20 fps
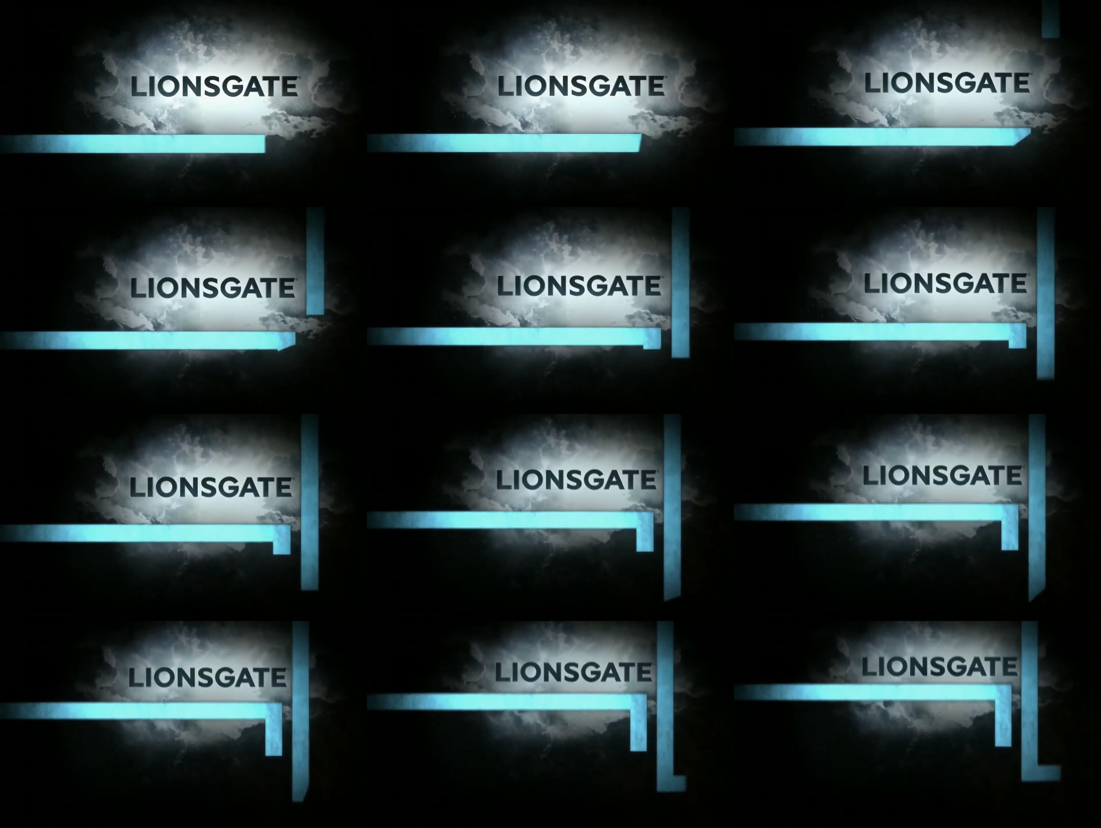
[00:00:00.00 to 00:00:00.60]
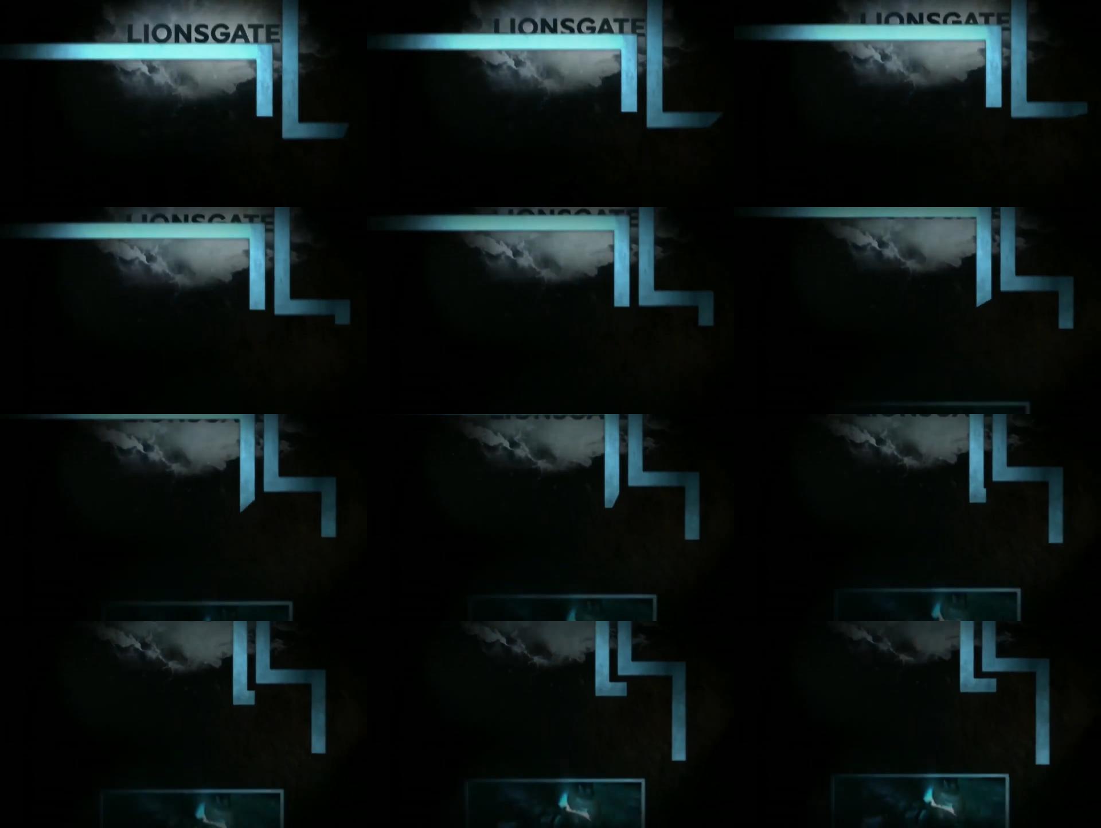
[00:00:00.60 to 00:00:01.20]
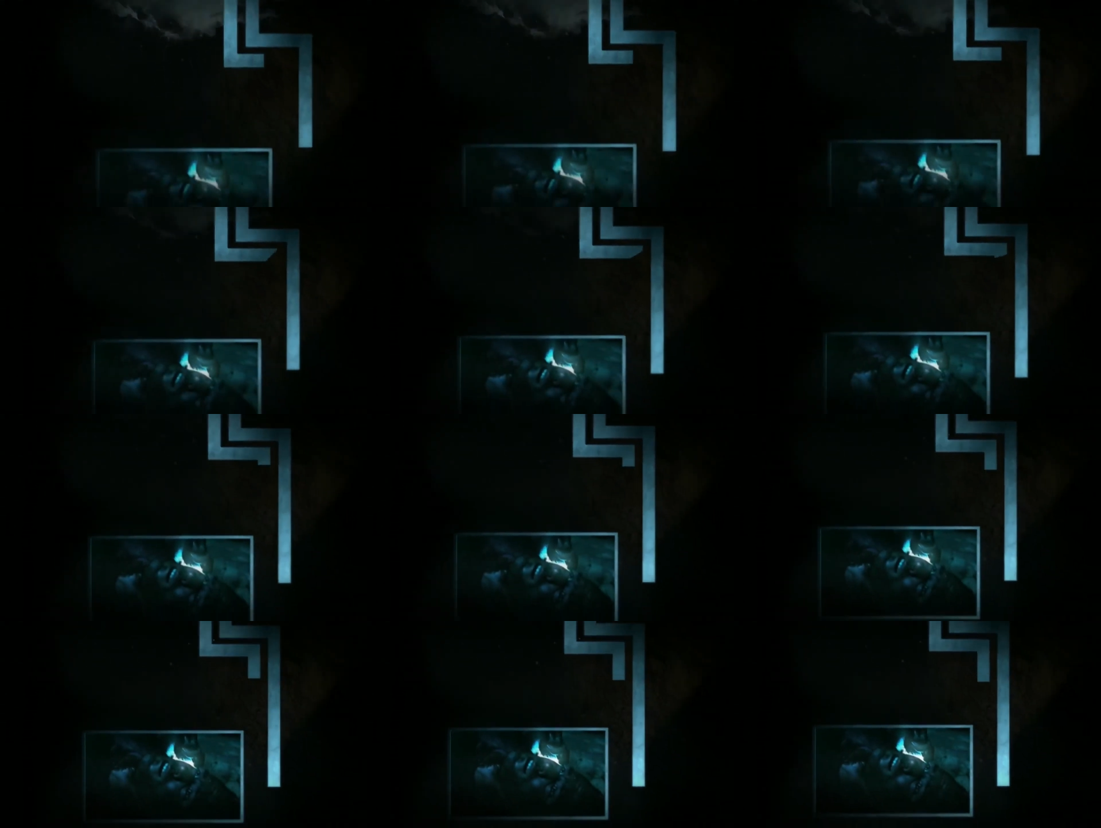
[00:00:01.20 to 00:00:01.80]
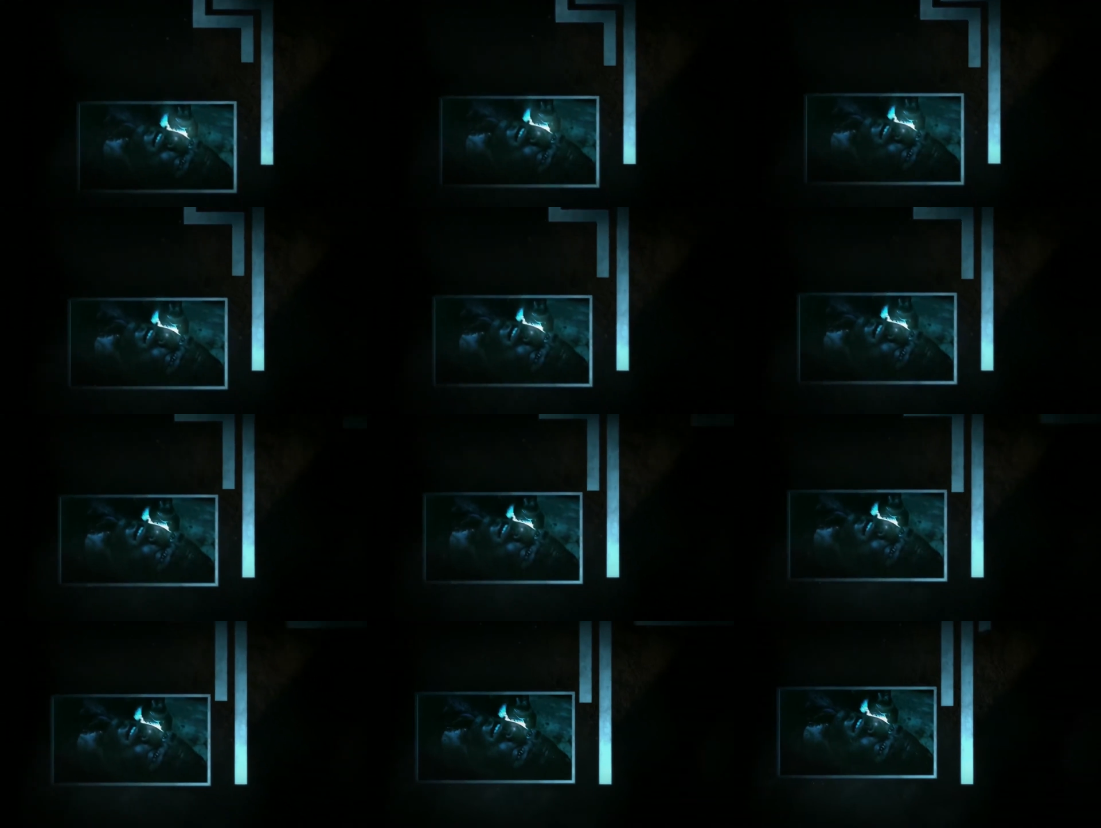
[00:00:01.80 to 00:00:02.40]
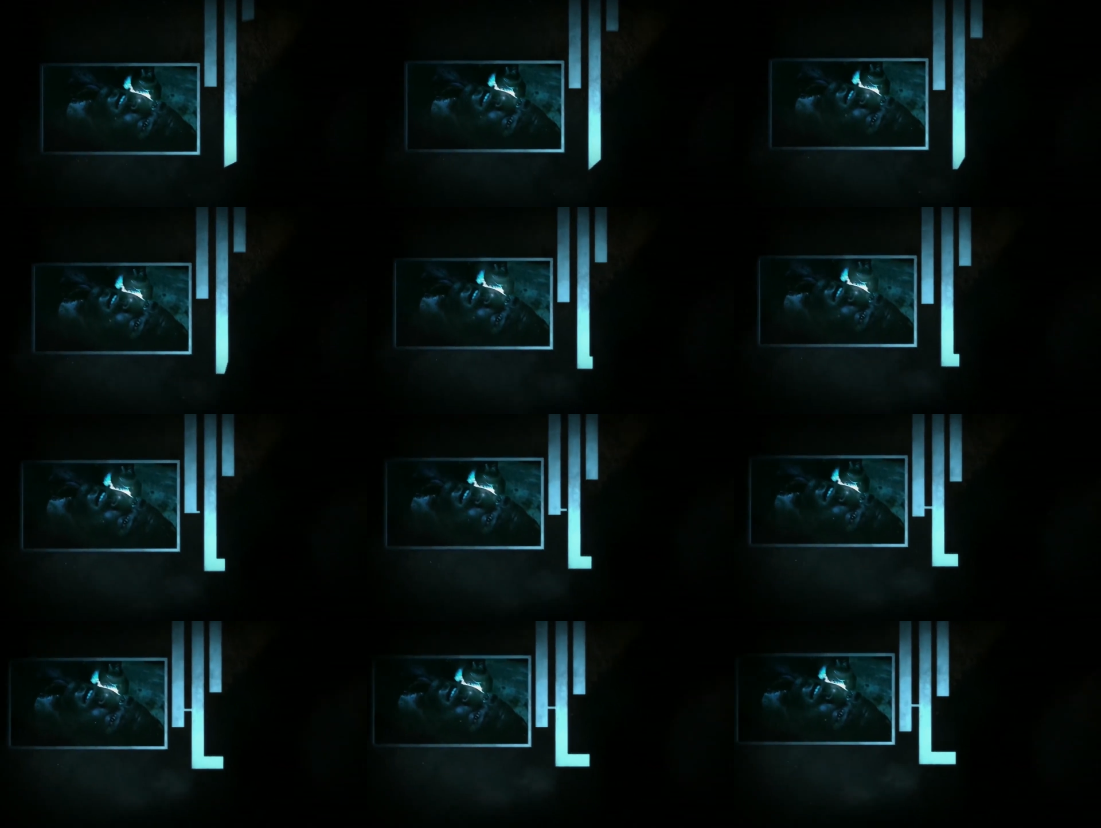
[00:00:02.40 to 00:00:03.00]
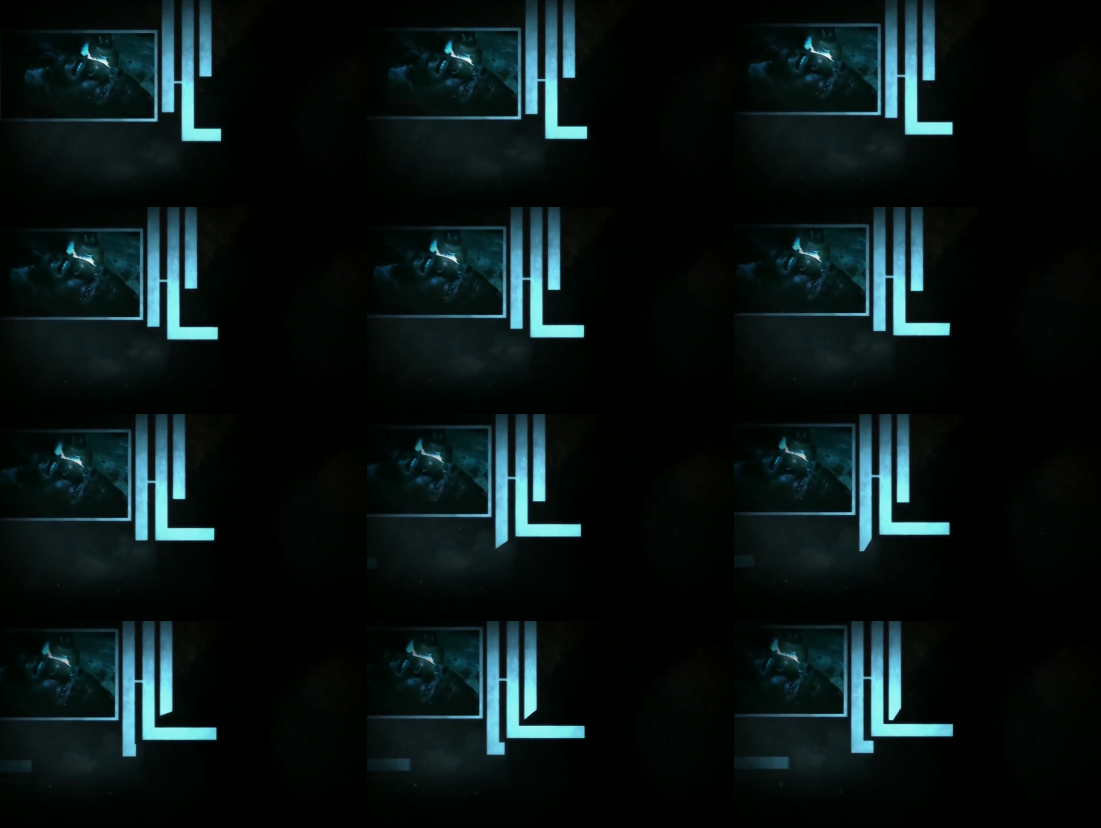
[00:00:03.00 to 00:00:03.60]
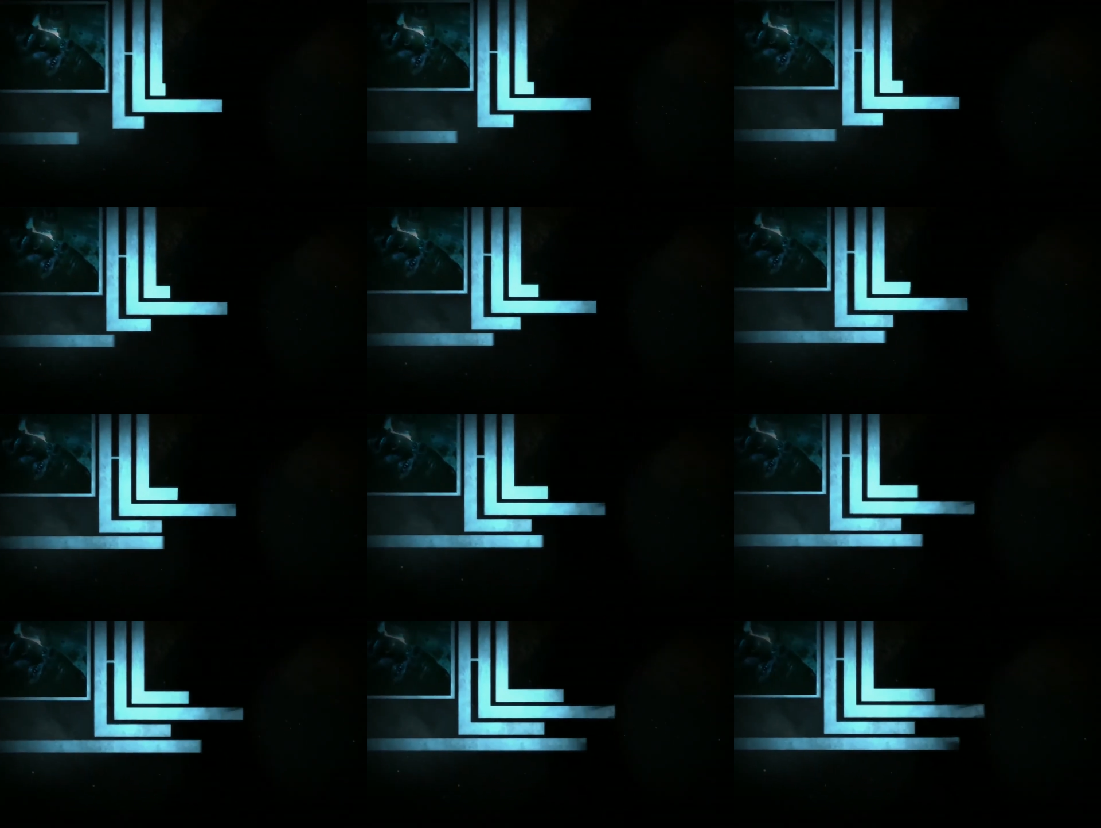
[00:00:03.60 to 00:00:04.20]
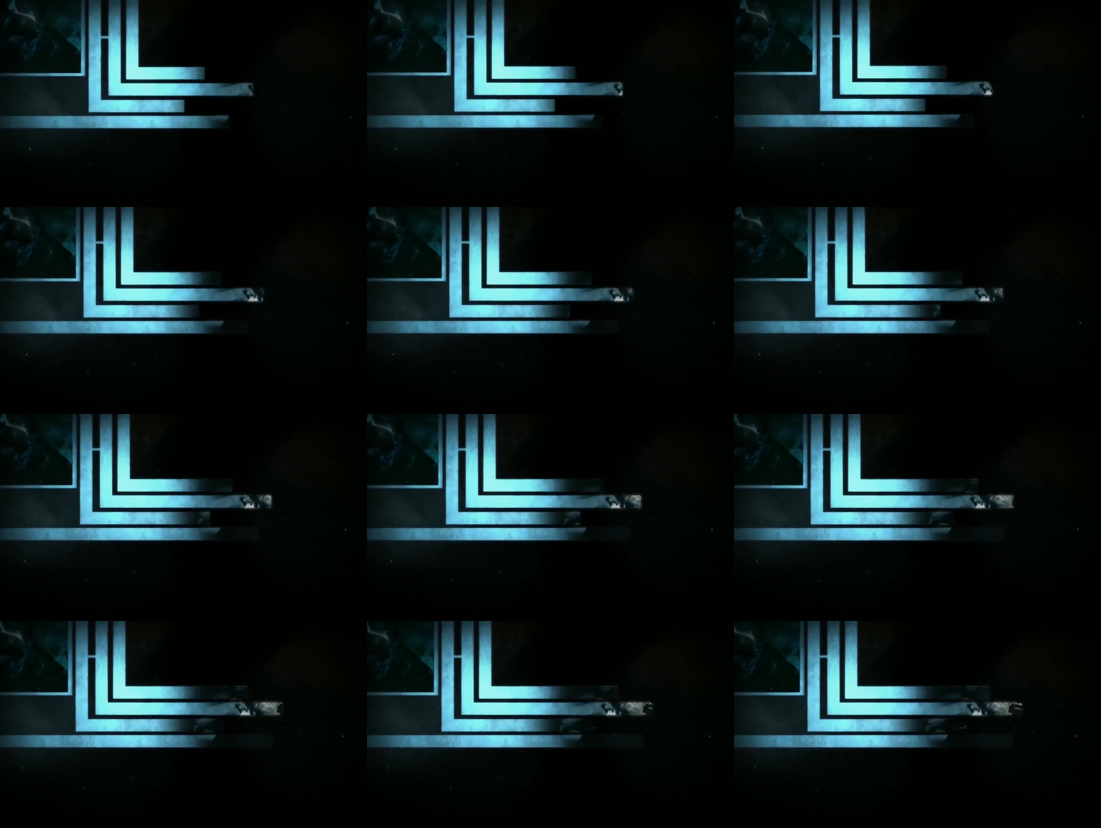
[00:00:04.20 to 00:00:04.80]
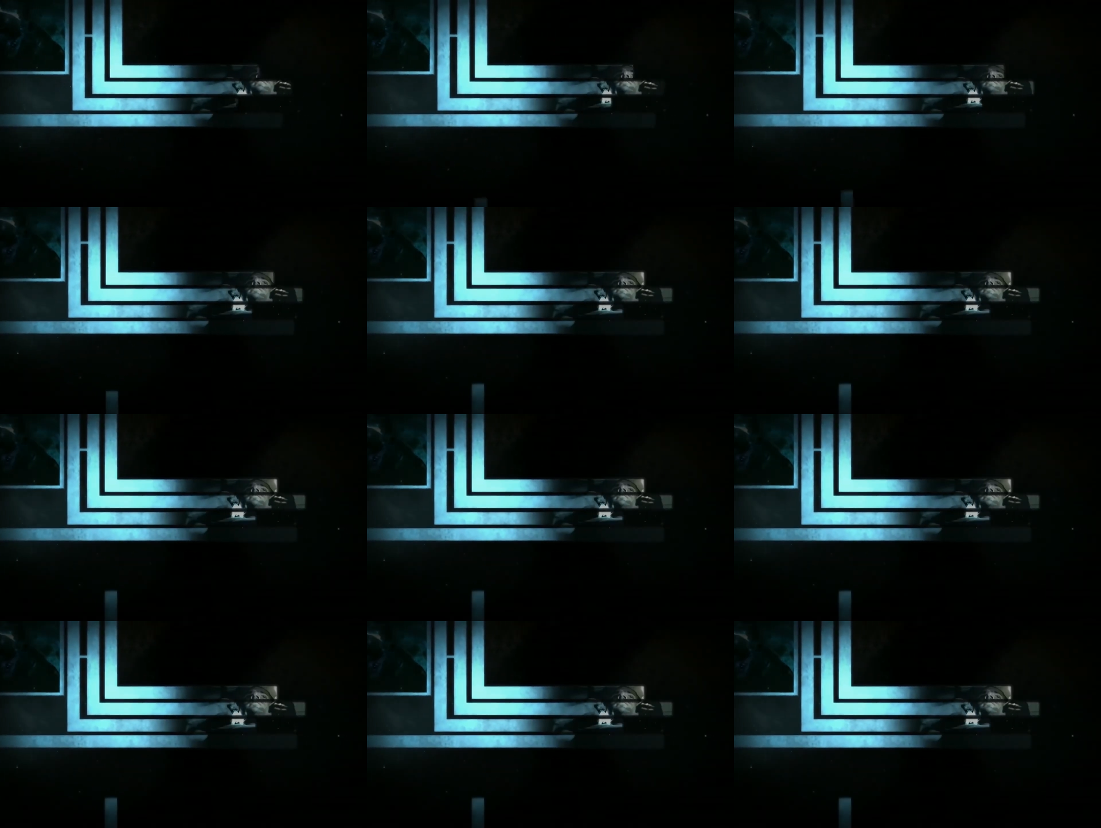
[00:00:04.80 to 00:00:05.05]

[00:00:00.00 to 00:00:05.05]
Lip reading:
Nobody's mouth can be seen.